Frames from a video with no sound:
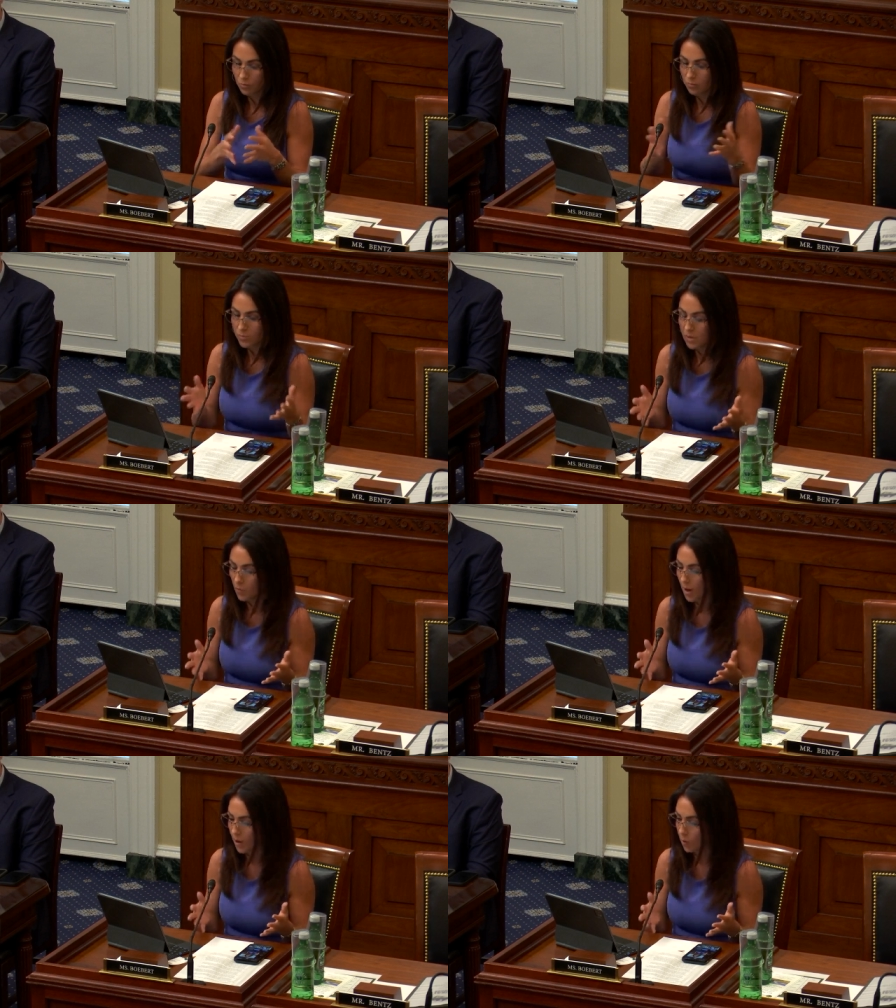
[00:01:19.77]

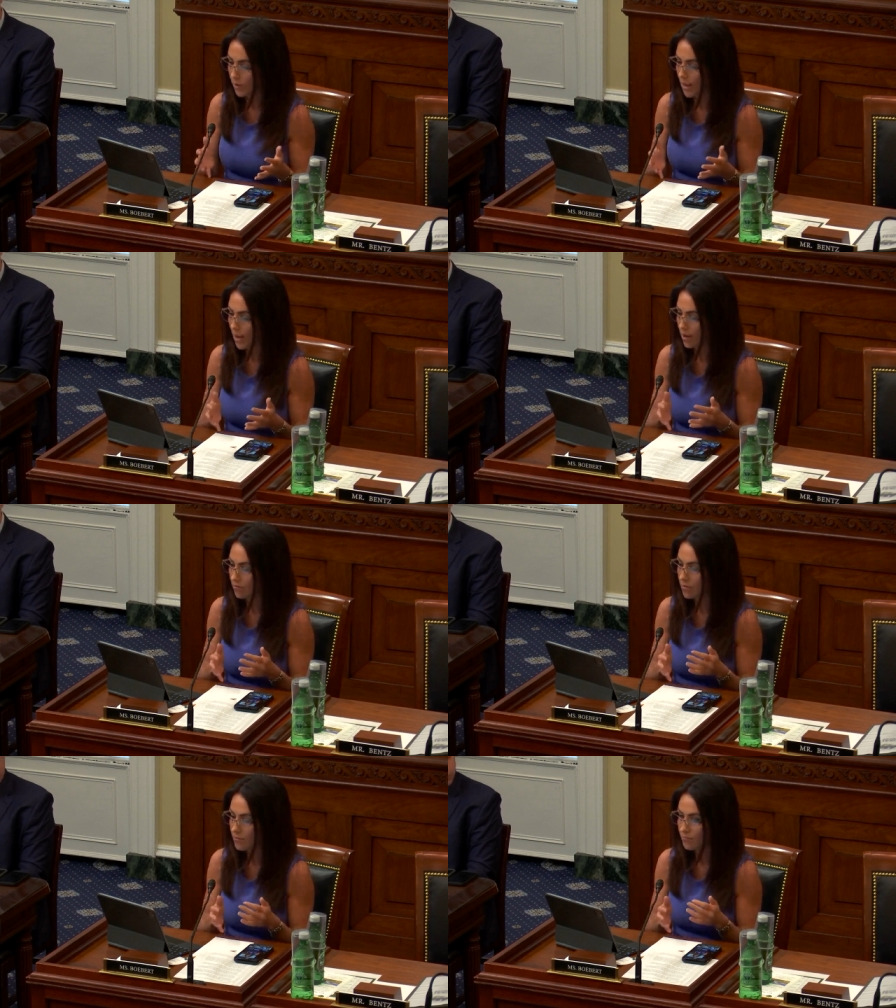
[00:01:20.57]
meanwhile, we
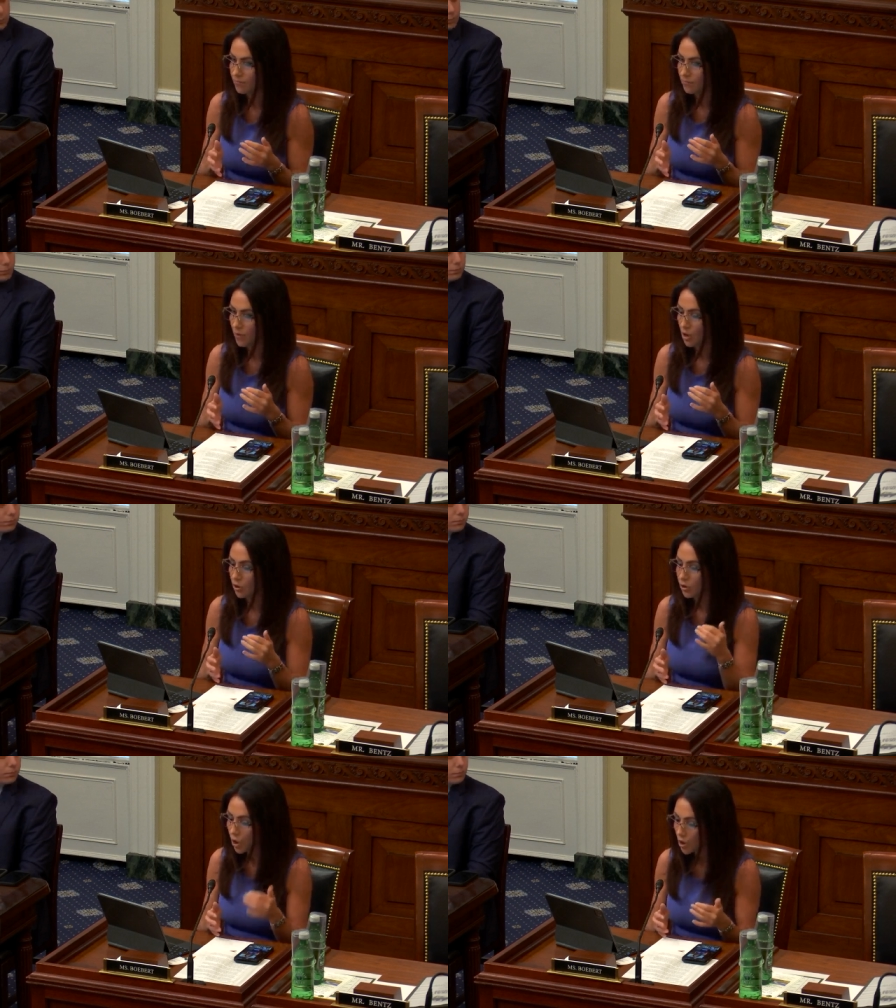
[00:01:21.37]
have
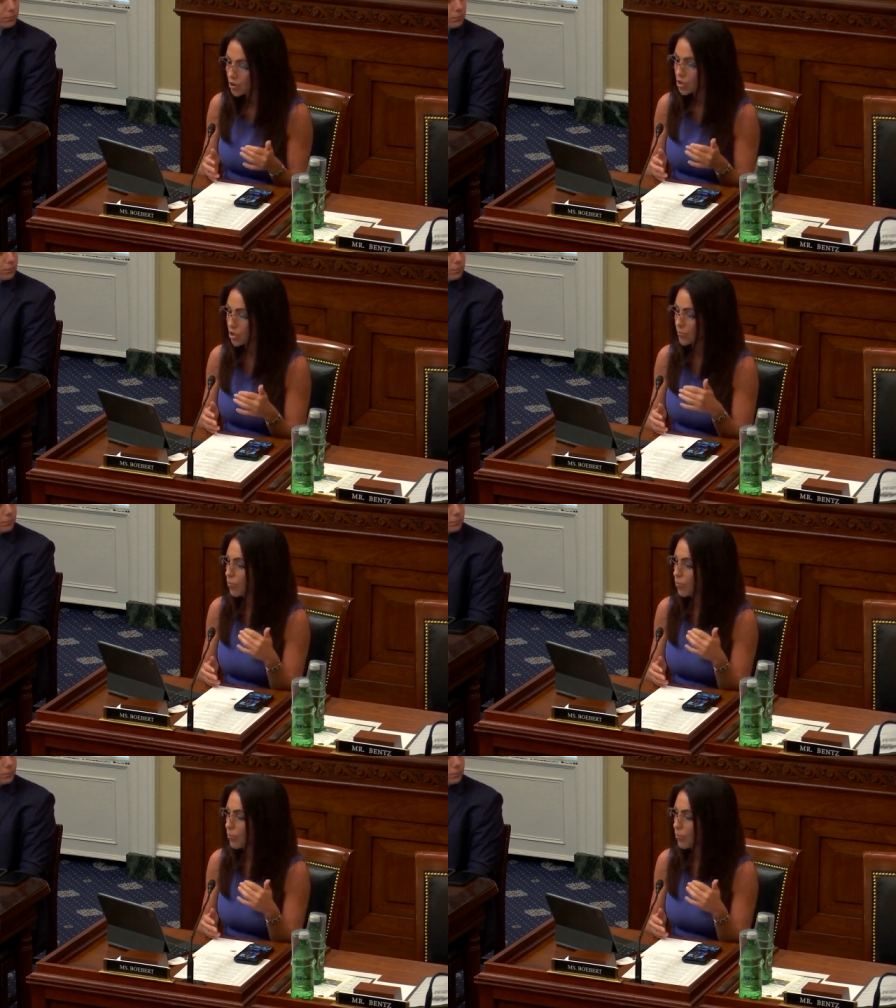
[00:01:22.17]
larger,